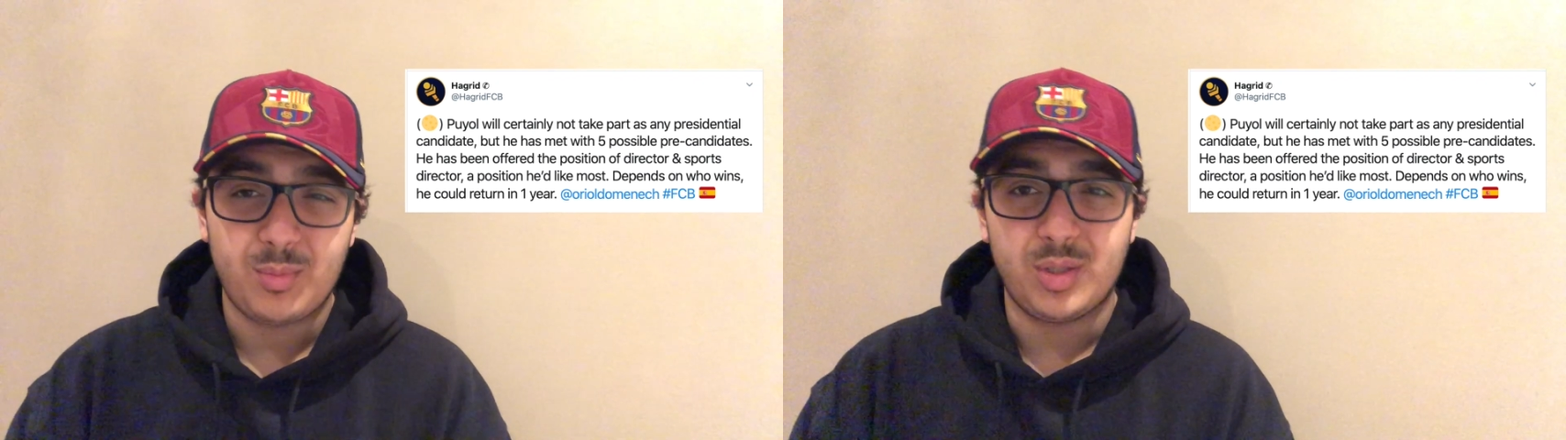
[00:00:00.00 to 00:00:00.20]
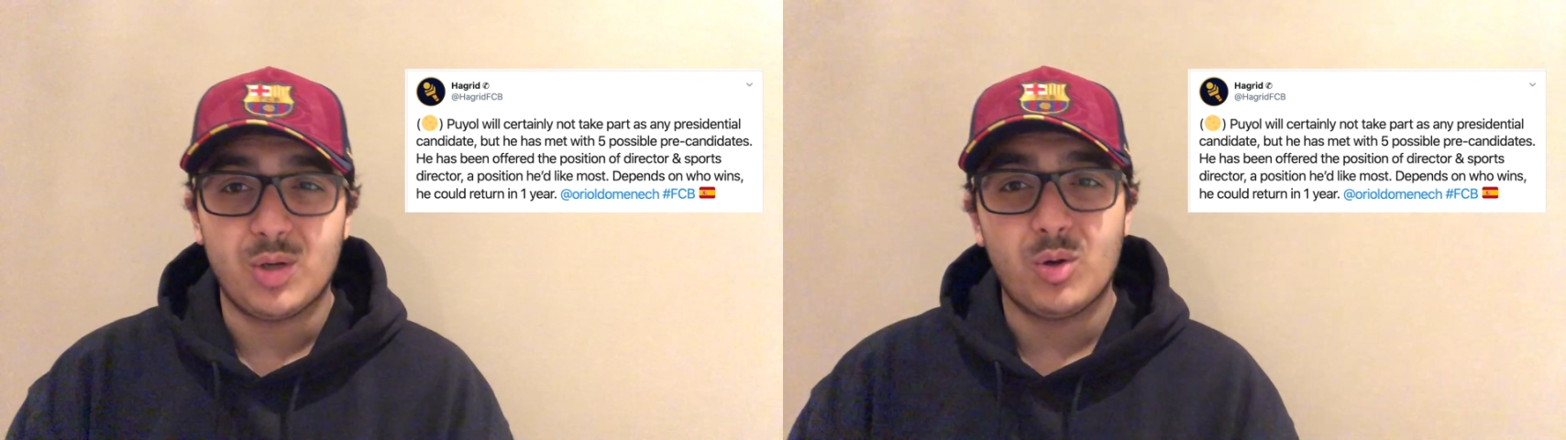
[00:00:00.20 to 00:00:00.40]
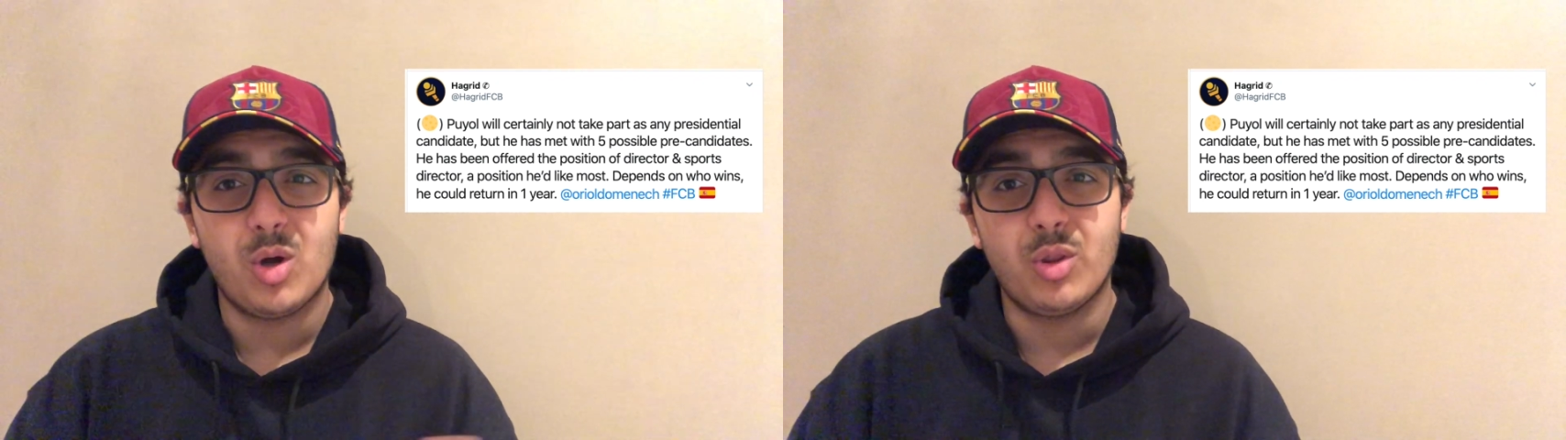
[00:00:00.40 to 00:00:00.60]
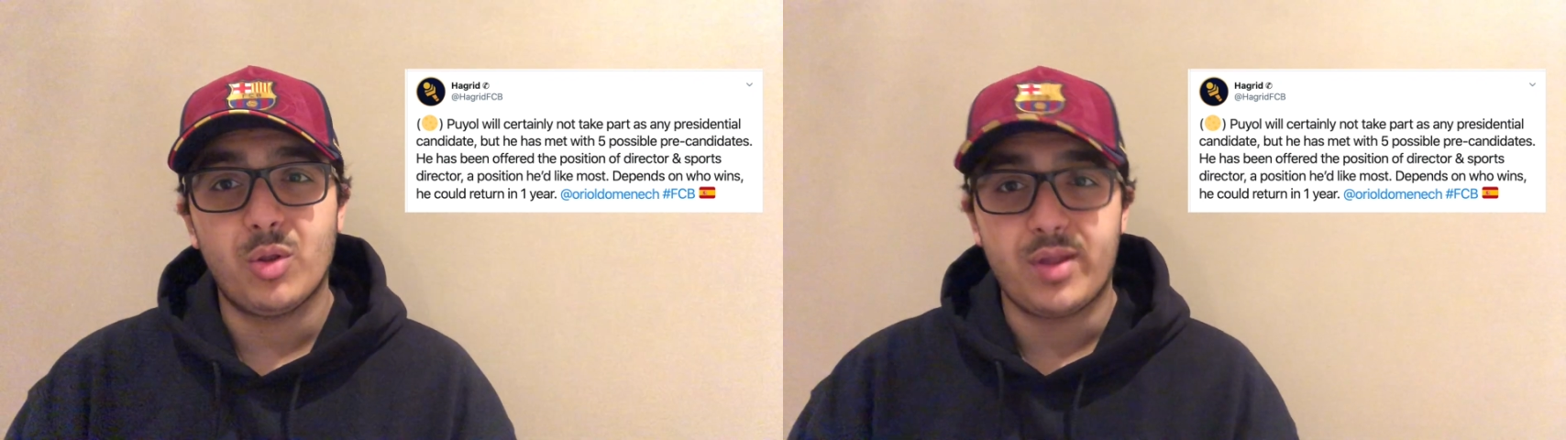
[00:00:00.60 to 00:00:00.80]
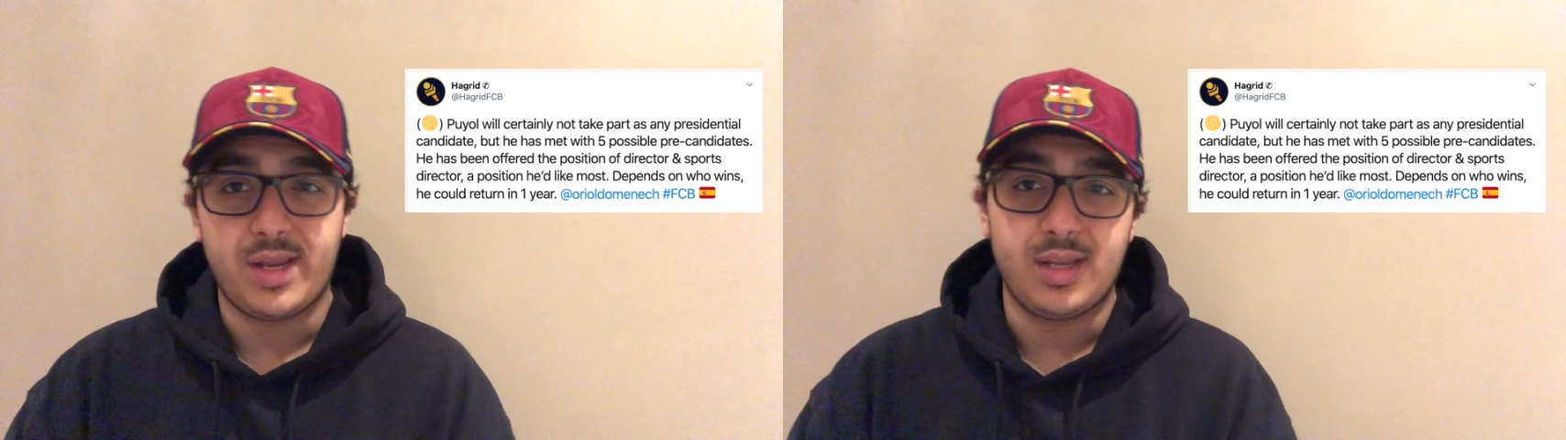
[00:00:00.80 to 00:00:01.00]
We all
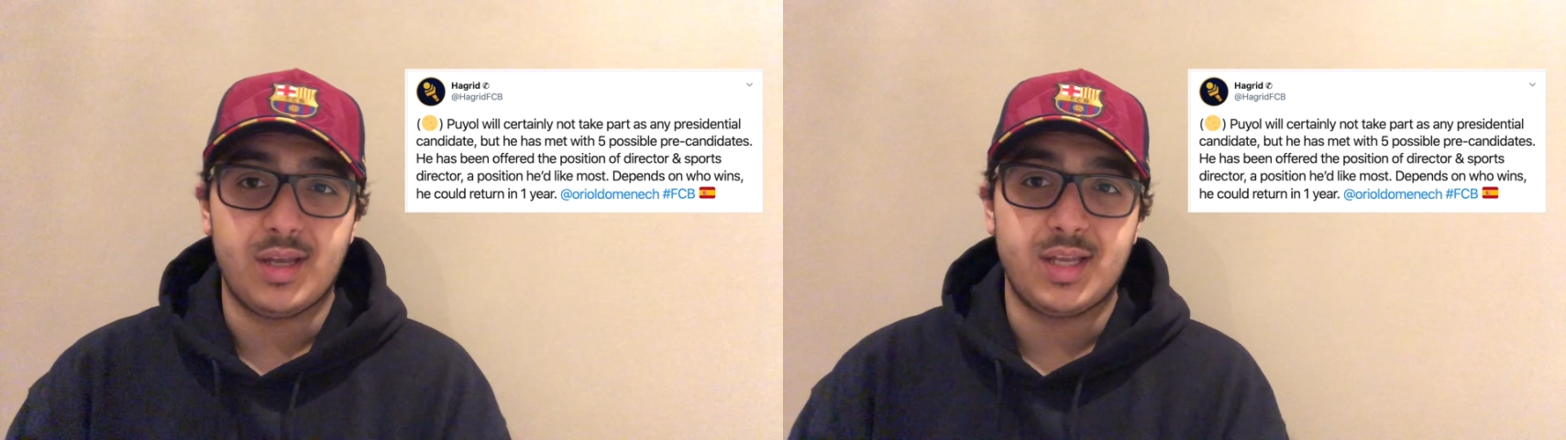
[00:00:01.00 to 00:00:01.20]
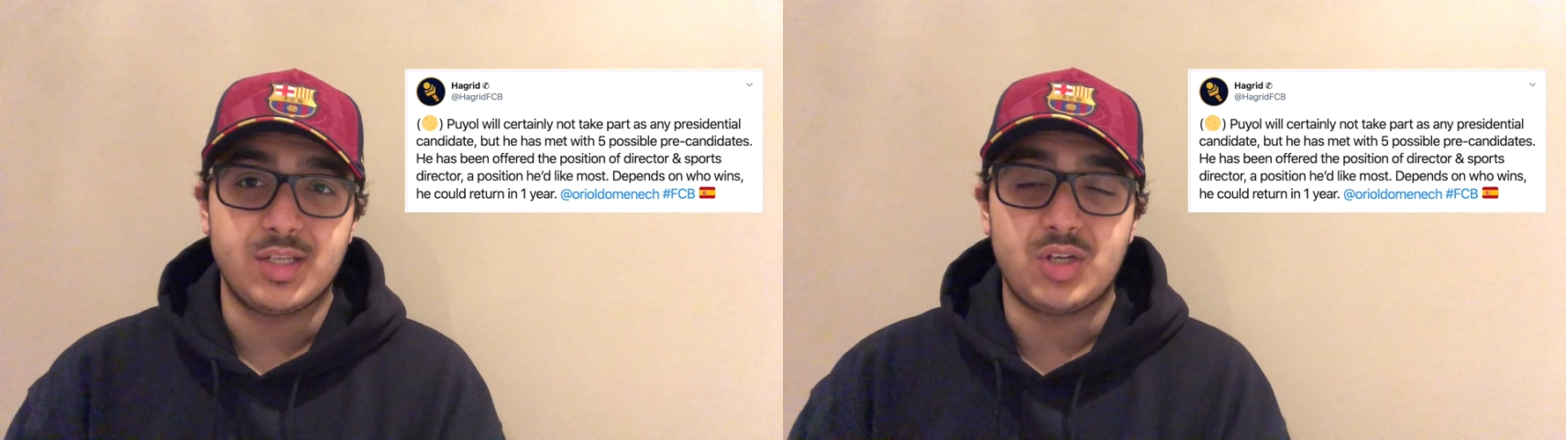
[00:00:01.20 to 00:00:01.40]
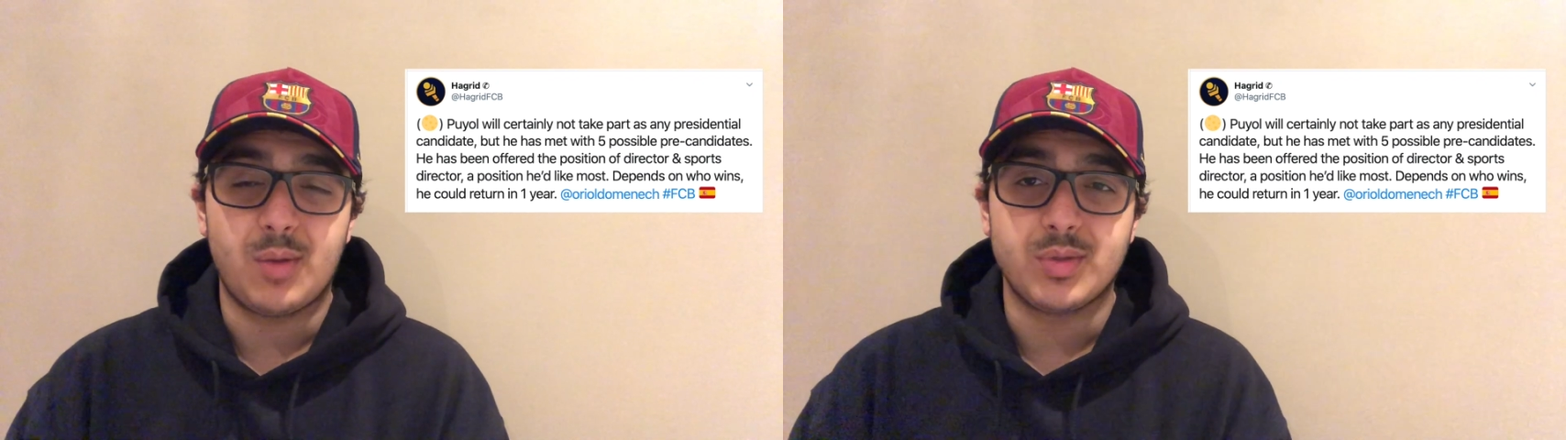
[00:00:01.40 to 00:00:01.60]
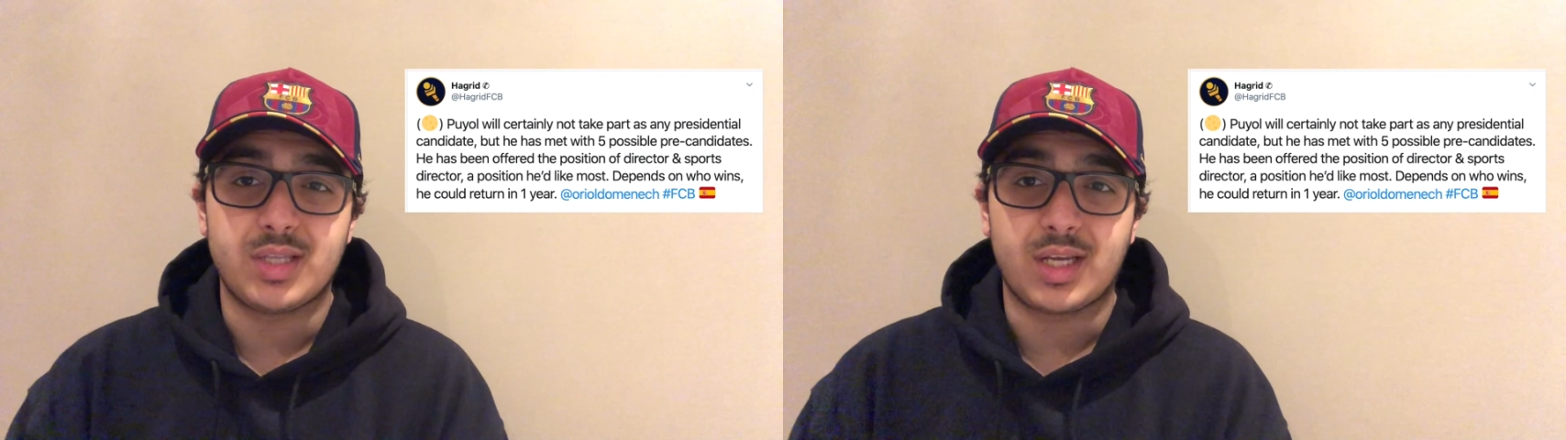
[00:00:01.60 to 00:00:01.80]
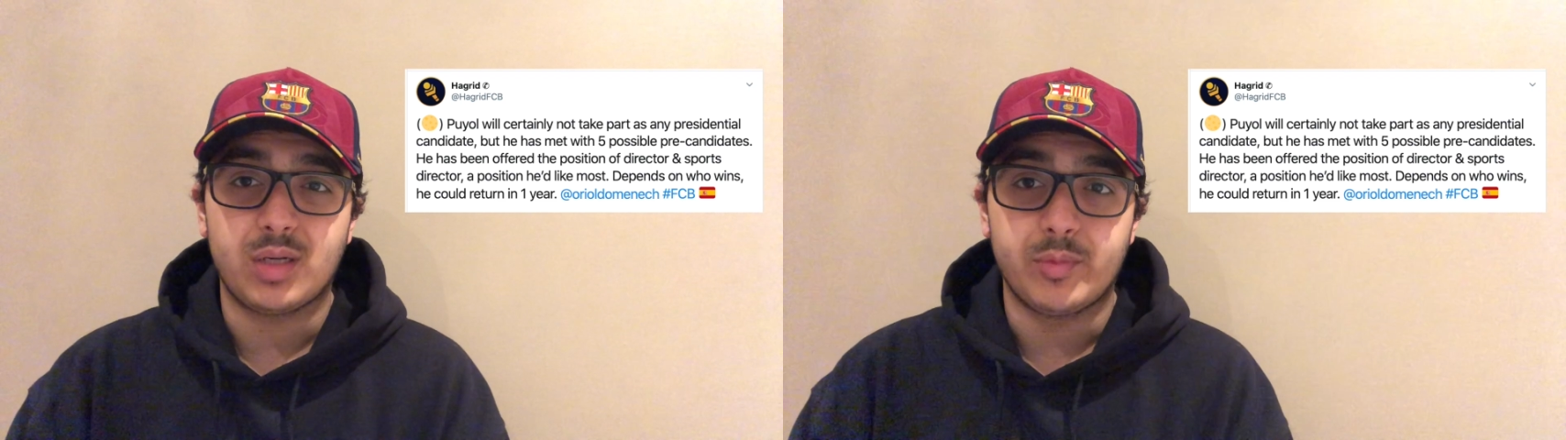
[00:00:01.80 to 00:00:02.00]
know that his job was taken